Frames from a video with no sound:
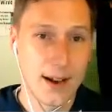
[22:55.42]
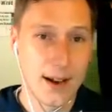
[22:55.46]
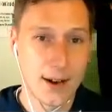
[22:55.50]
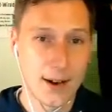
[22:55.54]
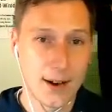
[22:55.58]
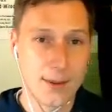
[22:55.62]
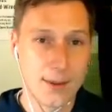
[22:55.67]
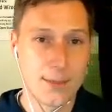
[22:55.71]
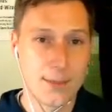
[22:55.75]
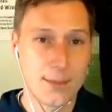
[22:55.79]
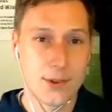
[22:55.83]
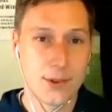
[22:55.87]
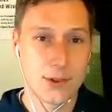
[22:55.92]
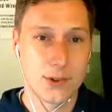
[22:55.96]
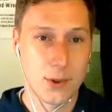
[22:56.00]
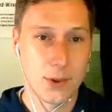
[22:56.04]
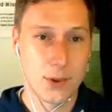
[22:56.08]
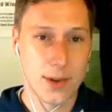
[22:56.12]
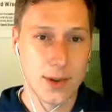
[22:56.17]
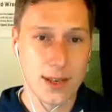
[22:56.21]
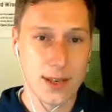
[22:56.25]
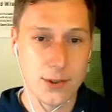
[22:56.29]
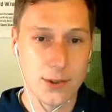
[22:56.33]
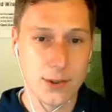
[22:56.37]
So I
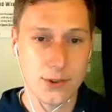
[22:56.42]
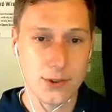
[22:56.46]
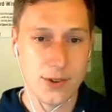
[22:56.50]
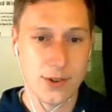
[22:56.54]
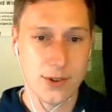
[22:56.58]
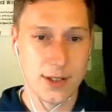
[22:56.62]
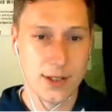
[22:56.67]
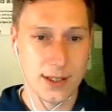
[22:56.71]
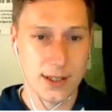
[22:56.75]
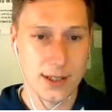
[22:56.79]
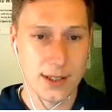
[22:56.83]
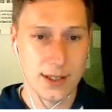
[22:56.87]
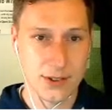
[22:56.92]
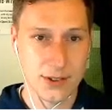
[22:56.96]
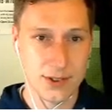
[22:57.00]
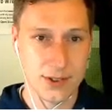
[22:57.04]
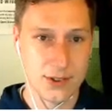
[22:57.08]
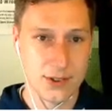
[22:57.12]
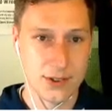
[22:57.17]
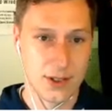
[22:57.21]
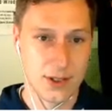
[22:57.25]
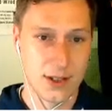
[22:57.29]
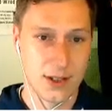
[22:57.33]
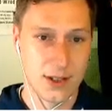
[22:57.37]
used this
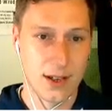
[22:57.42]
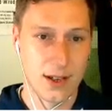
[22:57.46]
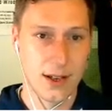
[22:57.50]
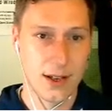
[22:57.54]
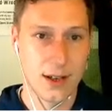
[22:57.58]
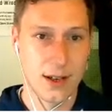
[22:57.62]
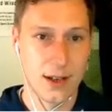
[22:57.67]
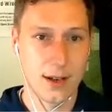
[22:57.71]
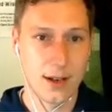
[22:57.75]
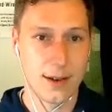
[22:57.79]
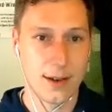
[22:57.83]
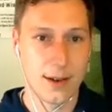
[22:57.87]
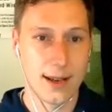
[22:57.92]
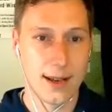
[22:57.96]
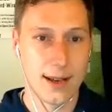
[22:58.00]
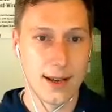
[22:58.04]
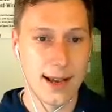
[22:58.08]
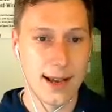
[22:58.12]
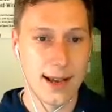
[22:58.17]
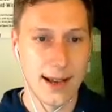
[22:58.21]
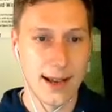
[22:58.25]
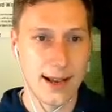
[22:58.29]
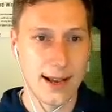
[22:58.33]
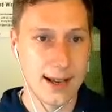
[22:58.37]

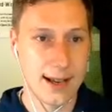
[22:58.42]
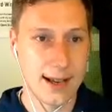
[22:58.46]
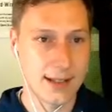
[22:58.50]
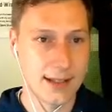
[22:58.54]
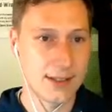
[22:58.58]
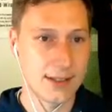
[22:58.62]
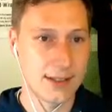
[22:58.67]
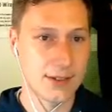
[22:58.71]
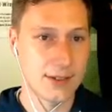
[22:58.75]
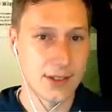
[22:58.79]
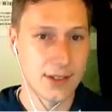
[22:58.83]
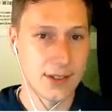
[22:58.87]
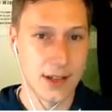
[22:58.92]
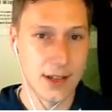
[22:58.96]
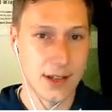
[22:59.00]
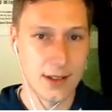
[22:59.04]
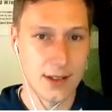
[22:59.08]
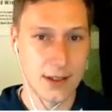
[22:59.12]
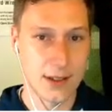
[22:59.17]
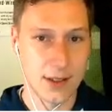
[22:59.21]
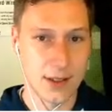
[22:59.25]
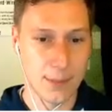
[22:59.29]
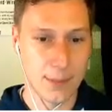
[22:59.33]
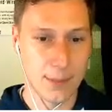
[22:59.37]
as the
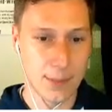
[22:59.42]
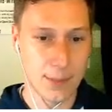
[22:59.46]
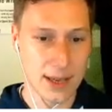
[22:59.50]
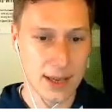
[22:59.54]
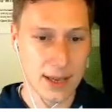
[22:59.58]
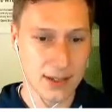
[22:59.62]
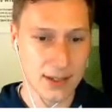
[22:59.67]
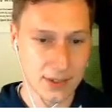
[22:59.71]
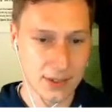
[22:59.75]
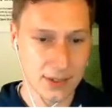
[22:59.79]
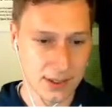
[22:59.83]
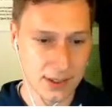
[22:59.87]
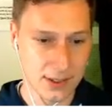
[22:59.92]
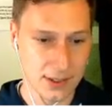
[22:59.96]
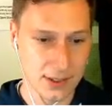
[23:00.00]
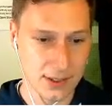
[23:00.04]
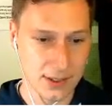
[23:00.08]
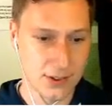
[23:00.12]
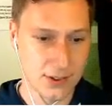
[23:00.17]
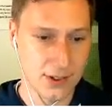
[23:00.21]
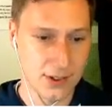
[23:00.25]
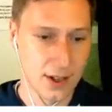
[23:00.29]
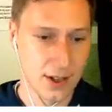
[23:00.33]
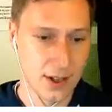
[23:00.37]
basis
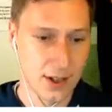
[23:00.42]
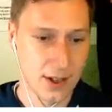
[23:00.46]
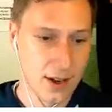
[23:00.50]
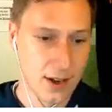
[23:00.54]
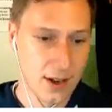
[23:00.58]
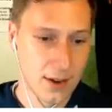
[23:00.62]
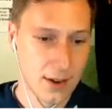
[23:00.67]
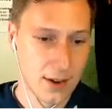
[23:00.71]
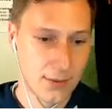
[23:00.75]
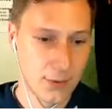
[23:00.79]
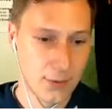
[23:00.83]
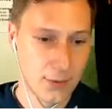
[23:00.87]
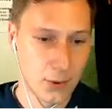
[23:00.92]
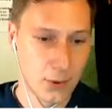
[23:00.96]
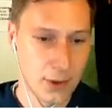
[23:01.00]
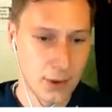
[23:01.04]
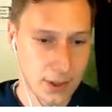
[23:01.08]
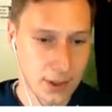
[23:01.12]
for